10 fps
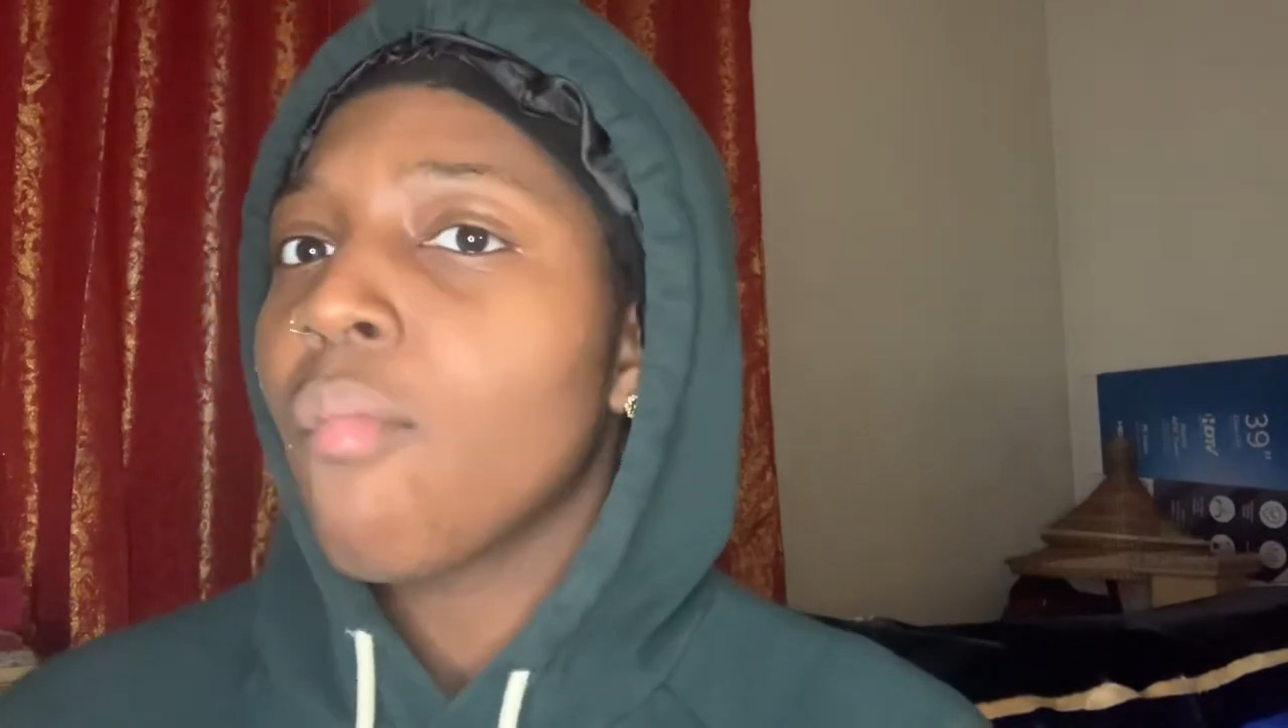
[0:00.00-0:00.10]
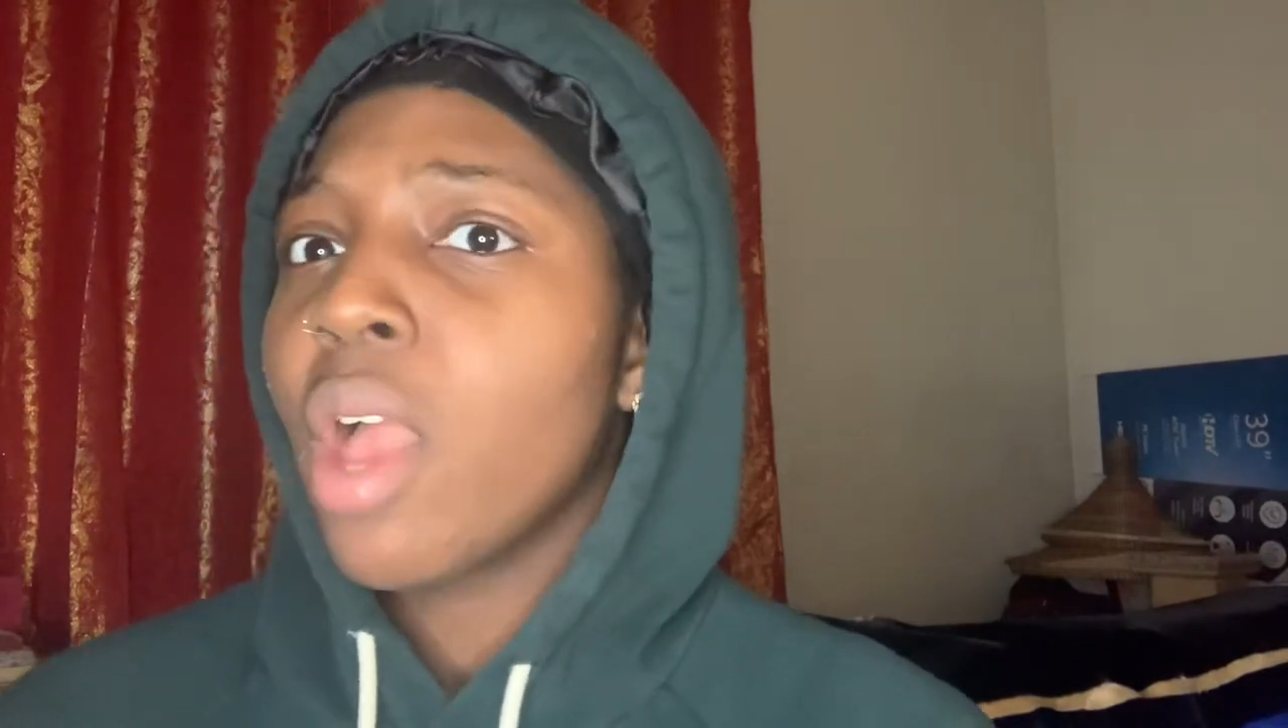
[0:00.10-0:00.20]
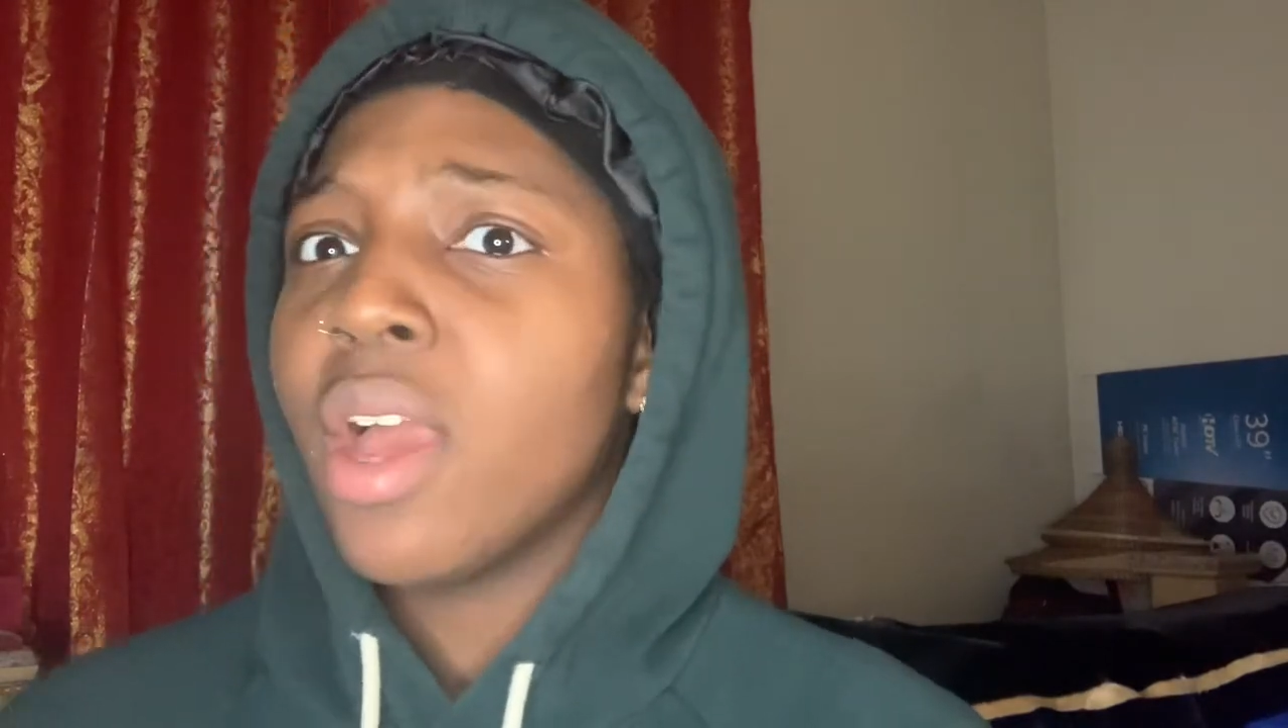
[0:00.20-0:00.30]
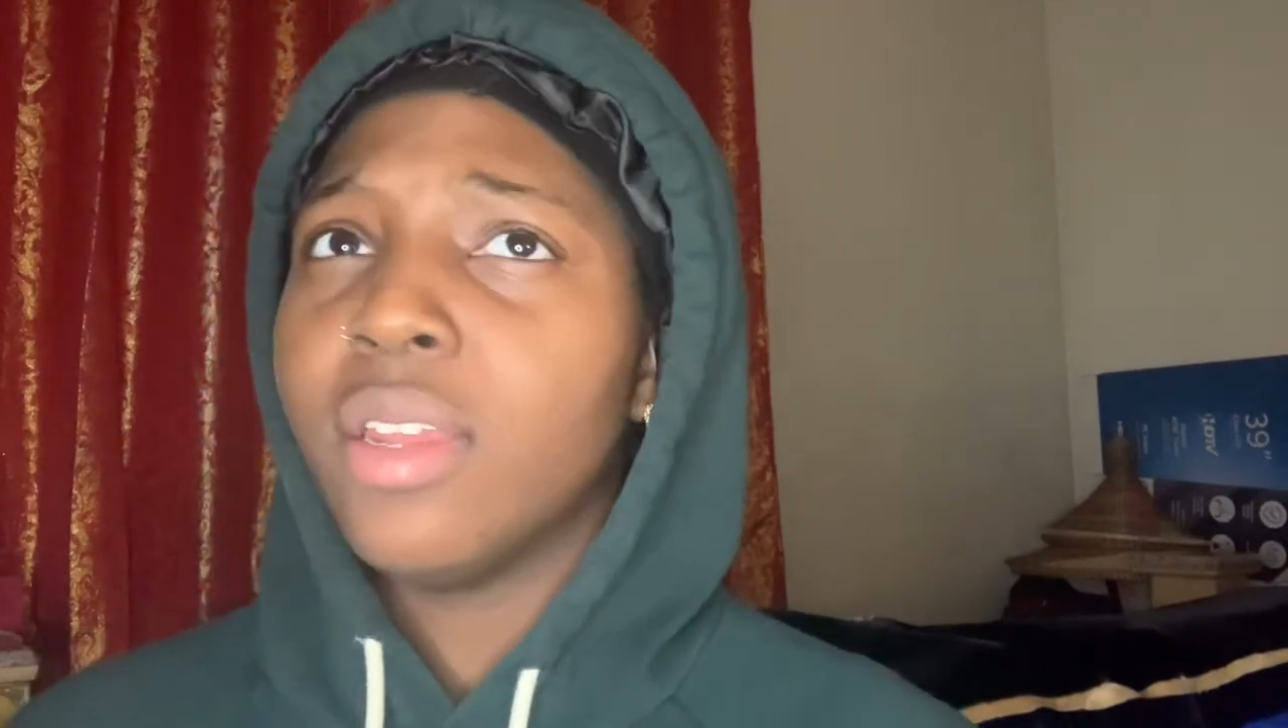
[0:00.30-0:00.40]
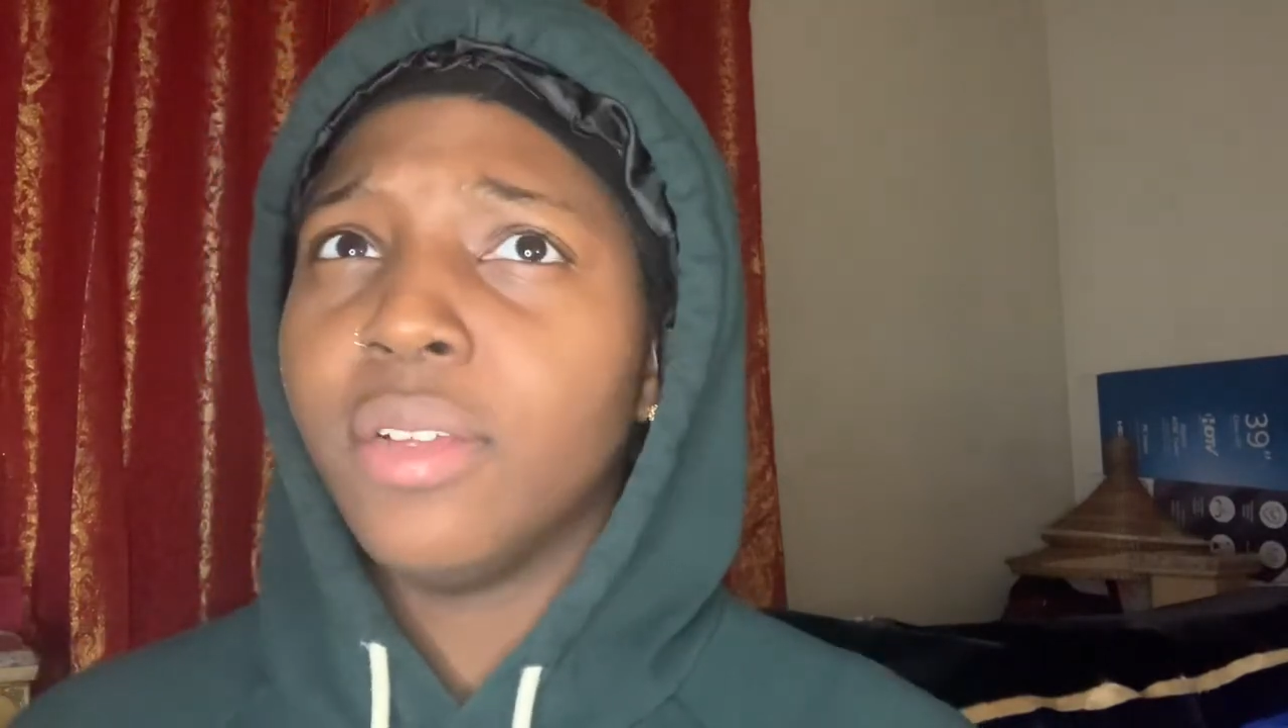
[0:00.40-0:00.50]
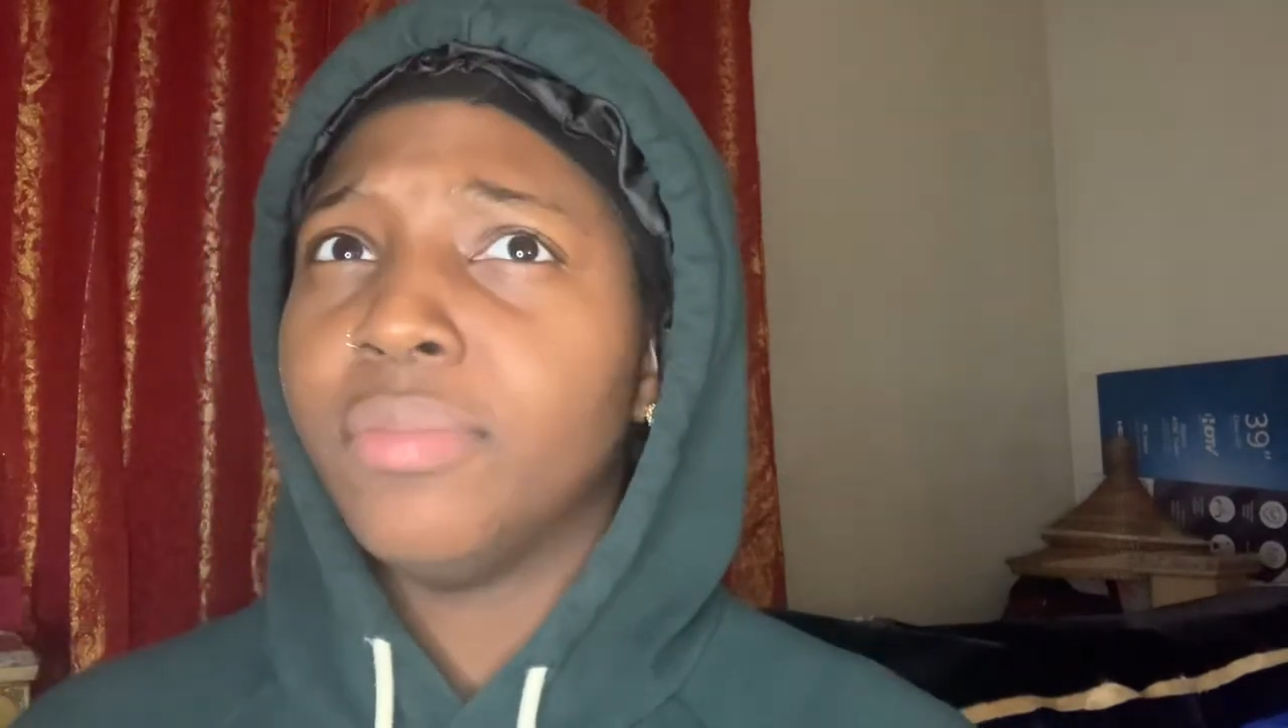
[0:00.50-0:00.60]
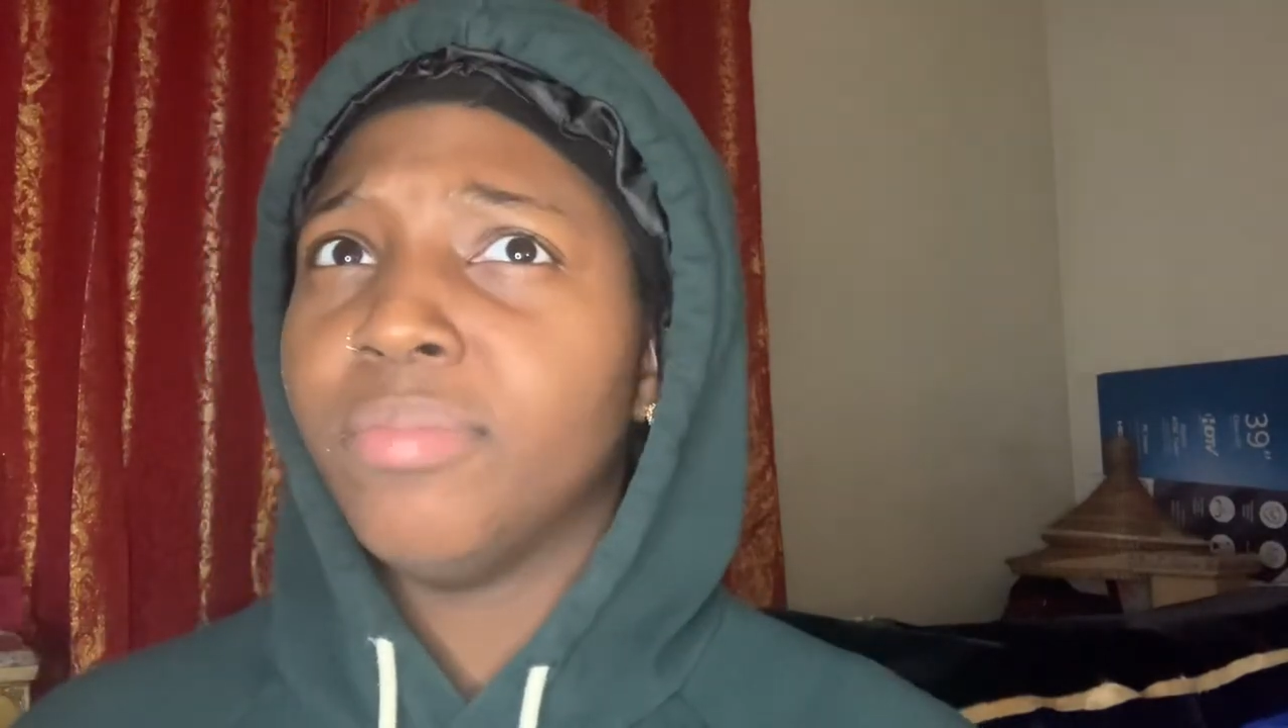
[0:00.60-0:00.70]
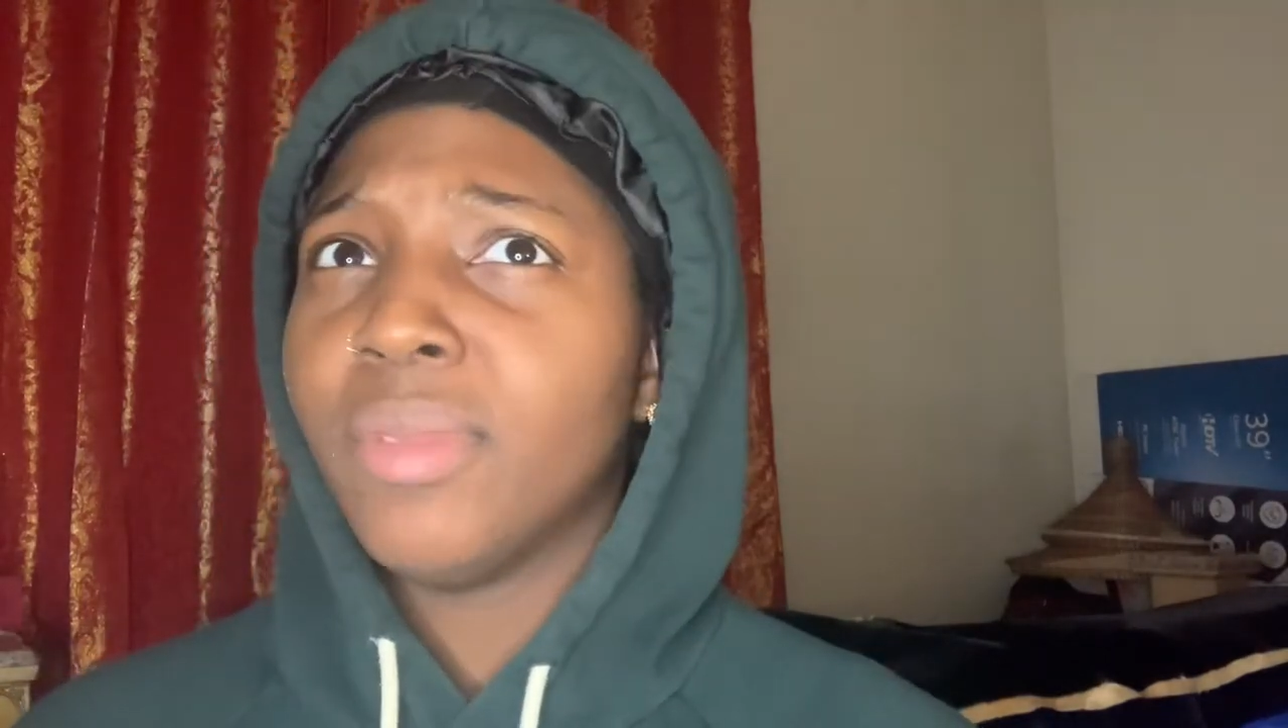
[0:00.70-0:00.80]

And then